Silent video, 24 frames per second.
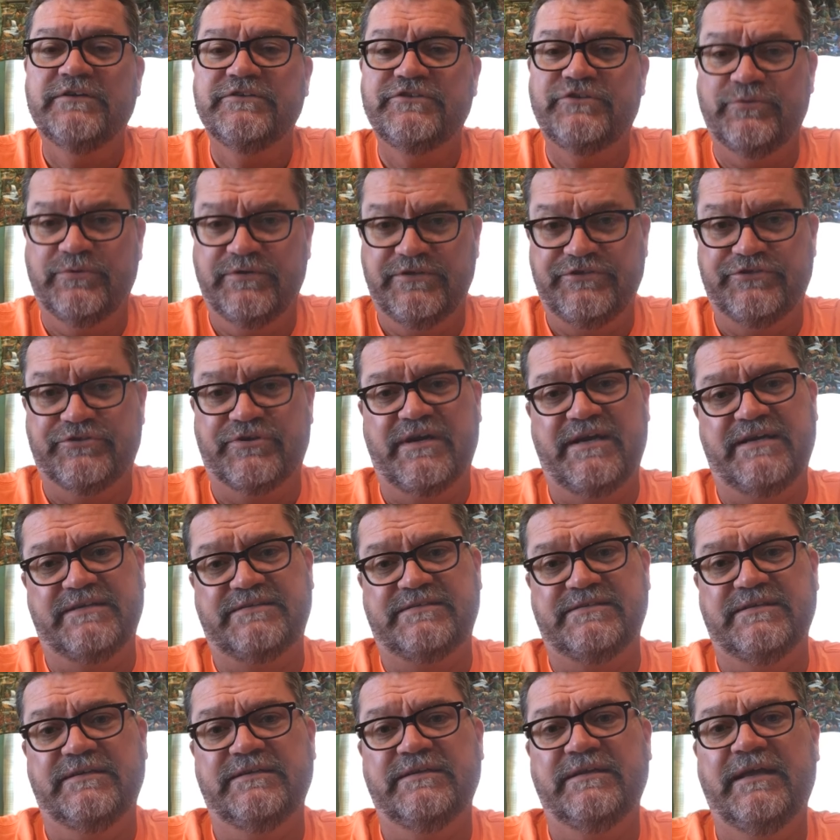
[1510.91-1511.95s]
to
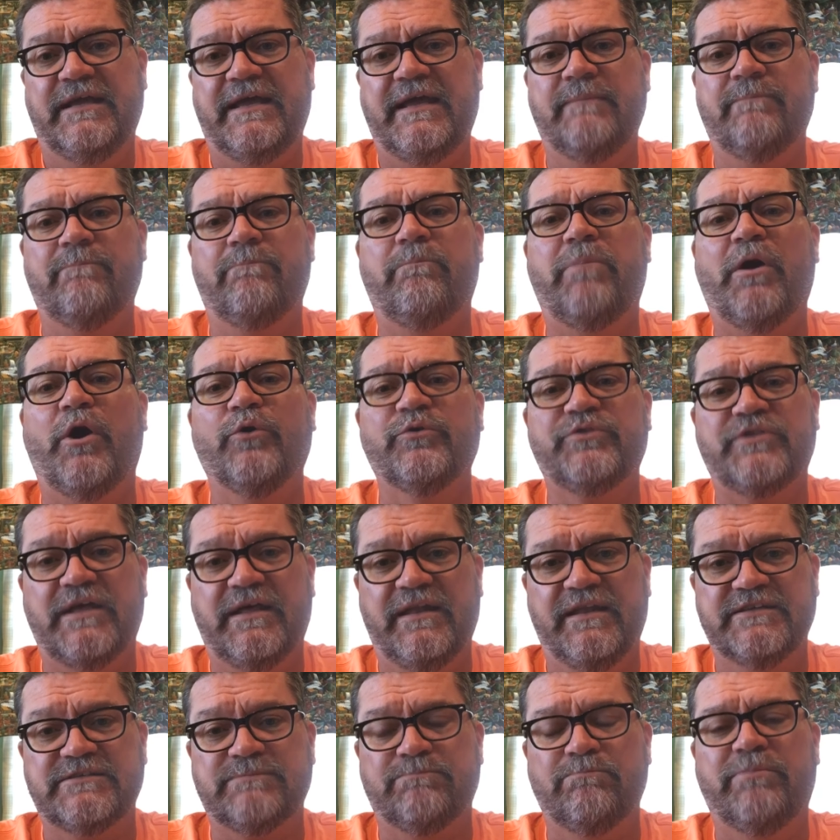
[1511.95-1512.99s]
address it? And
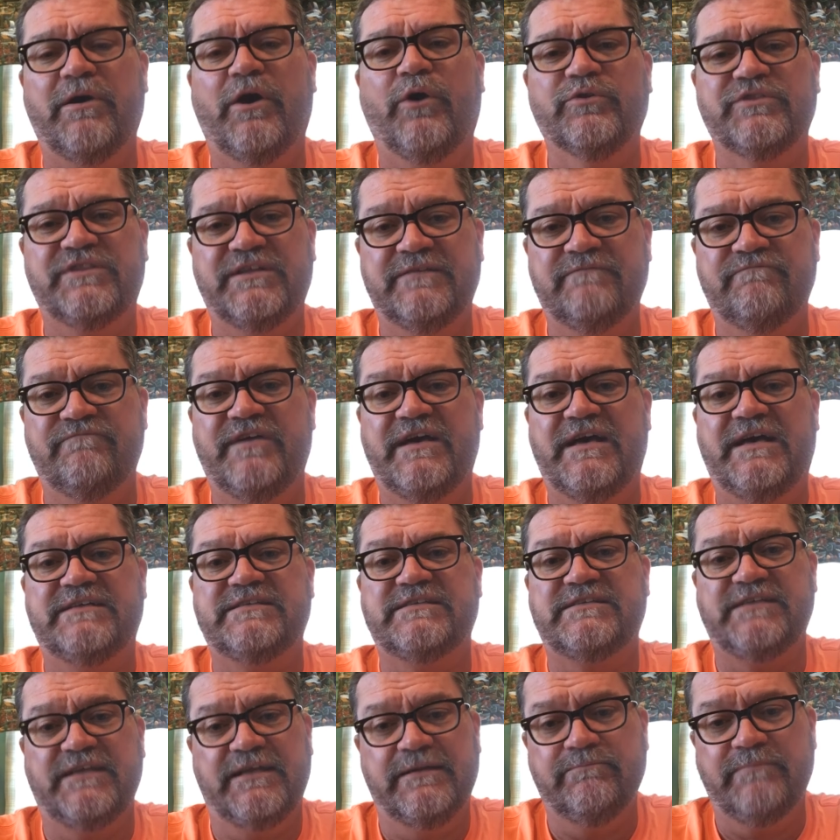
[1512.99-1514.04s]
let's both
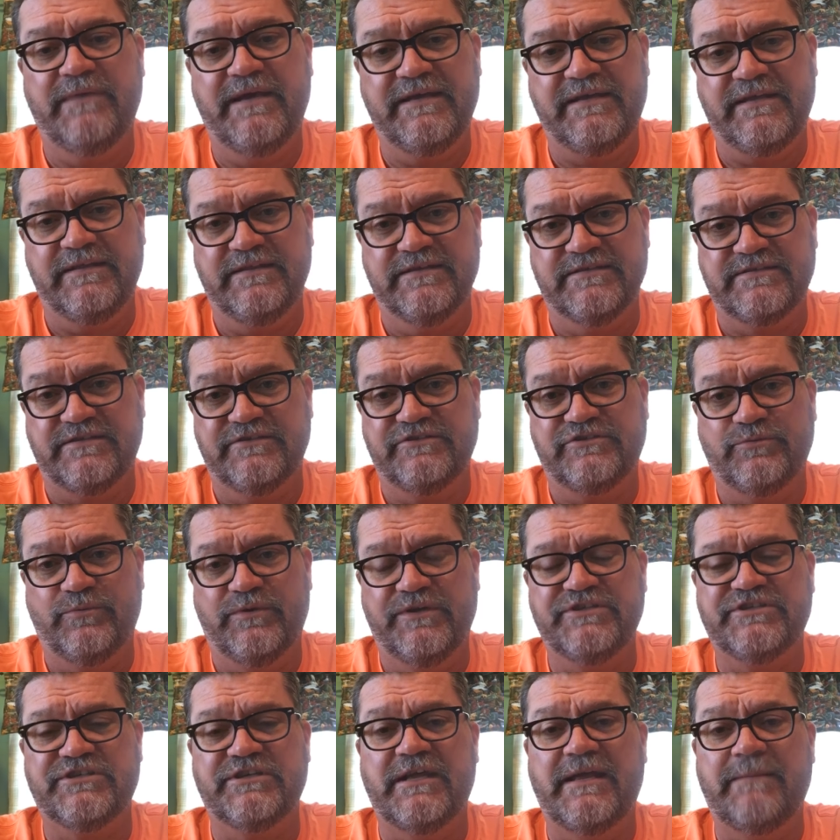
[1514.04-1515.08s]
invest in making this
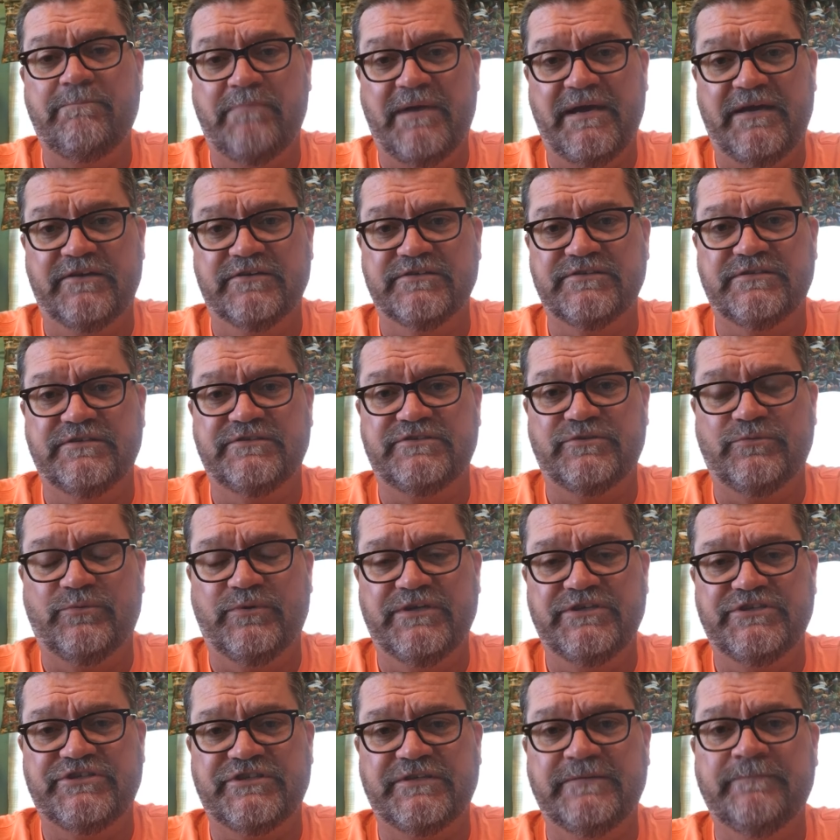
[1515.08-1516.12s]
situation a better
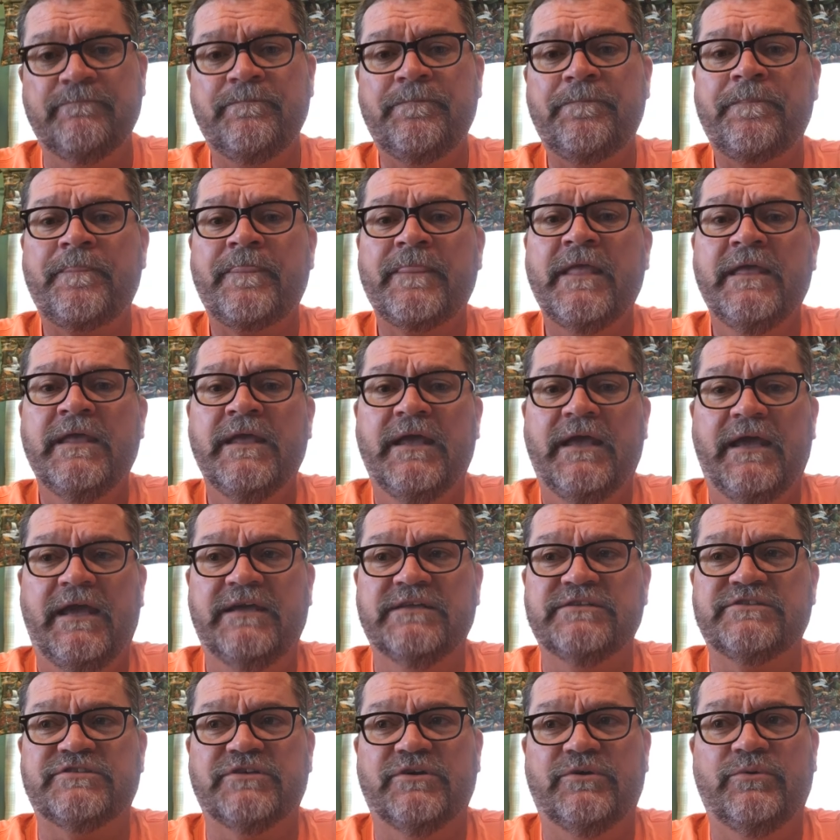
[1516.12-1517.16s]
situation.
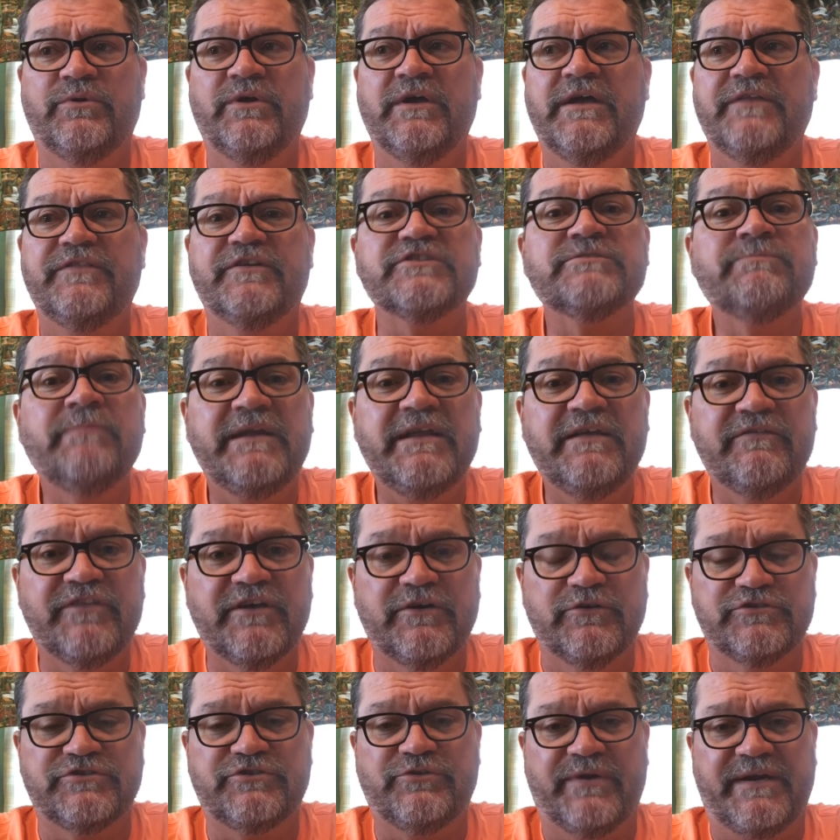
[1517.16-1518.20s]
And so there's many of
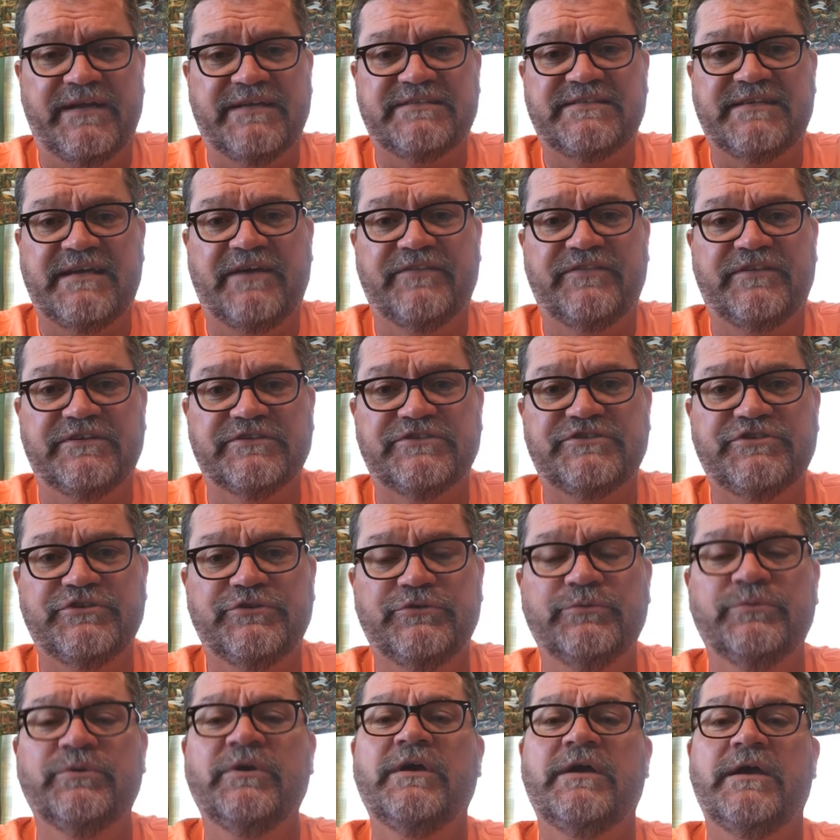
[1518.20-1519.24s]
those grants out there
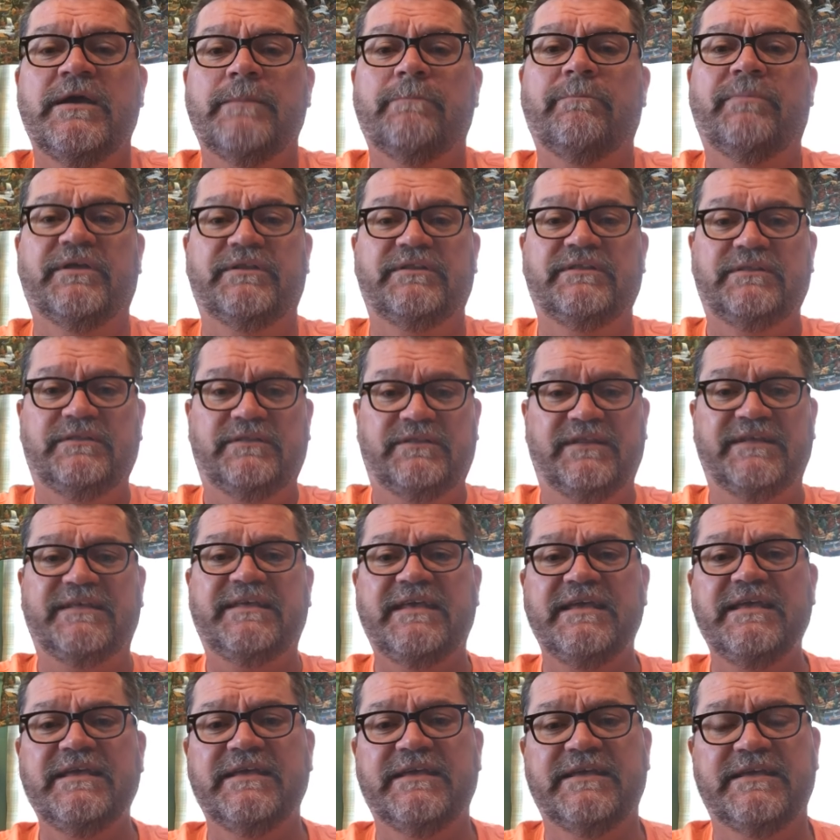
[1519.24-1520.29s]
too. But the
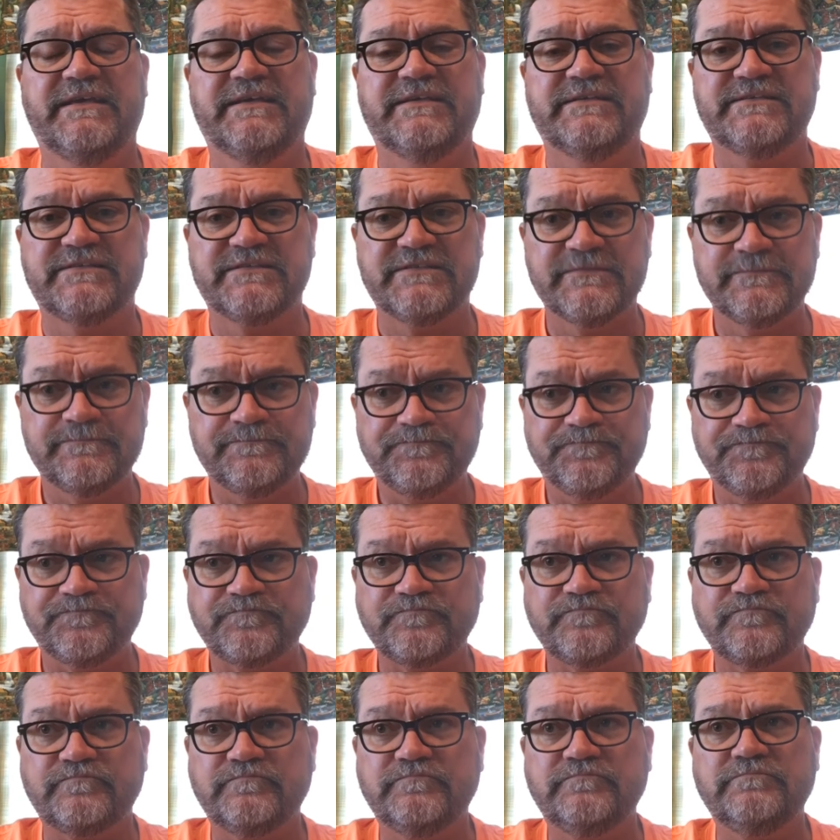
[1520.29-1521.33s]
key is
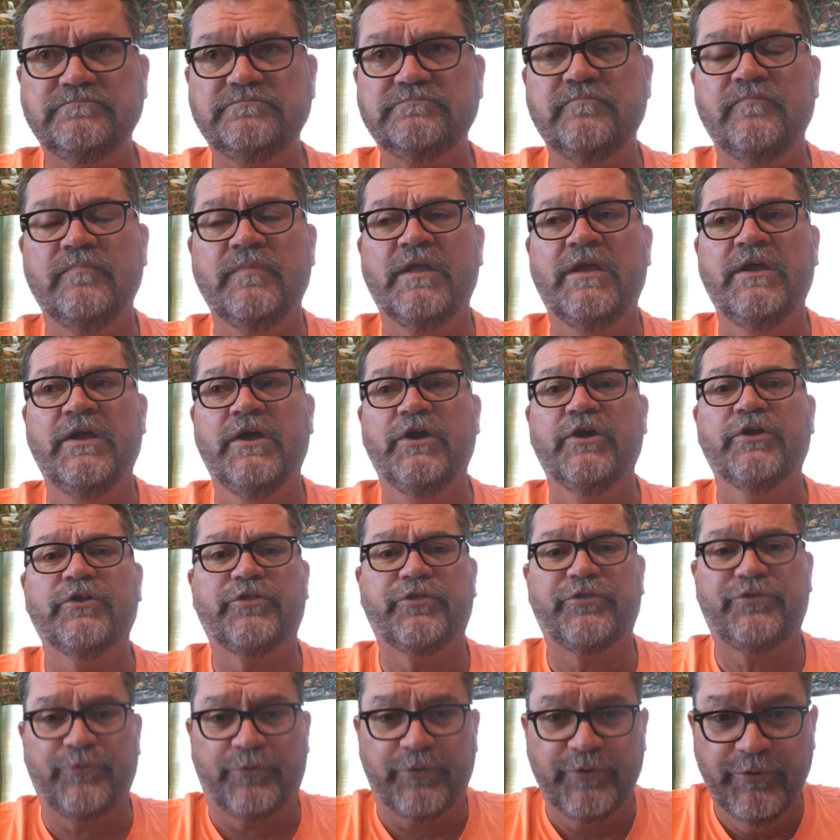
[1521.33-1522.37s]

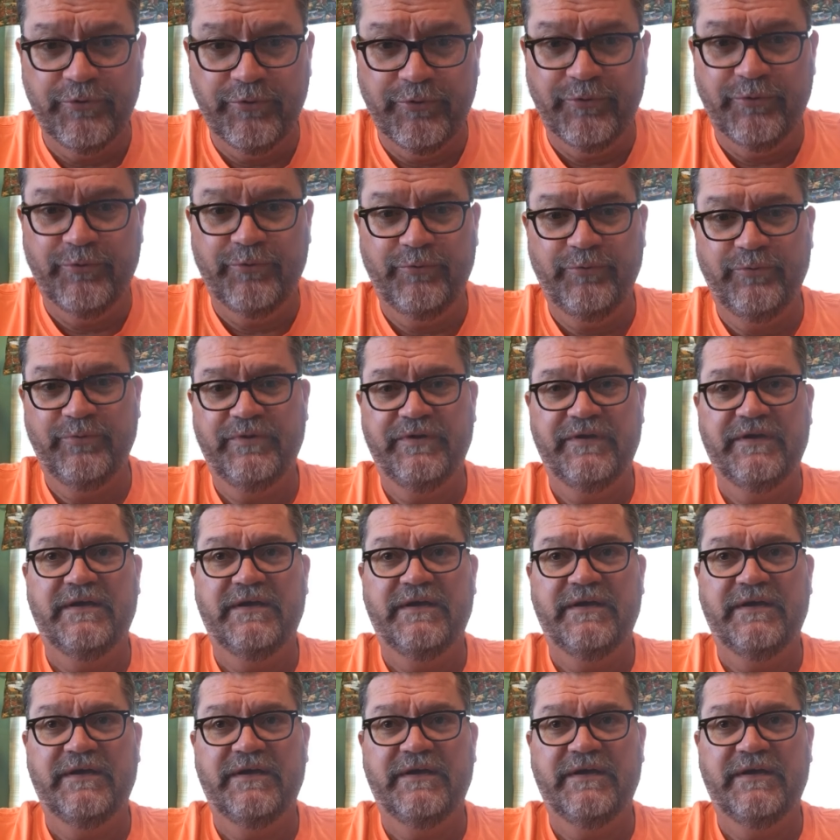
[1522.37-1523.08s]
through